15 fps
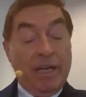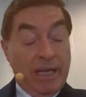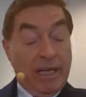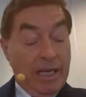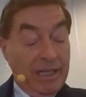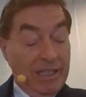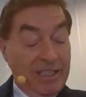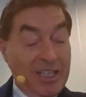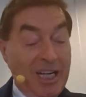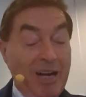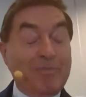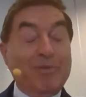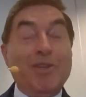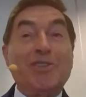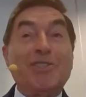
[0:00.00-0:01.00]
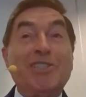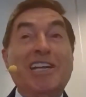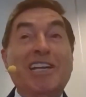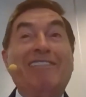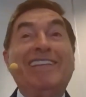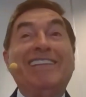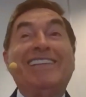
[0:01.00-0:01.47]
in chapter
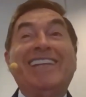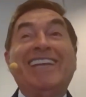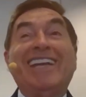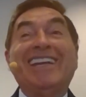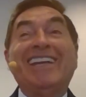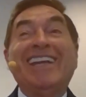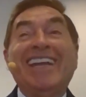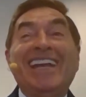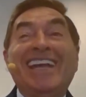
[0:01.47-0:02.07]
17,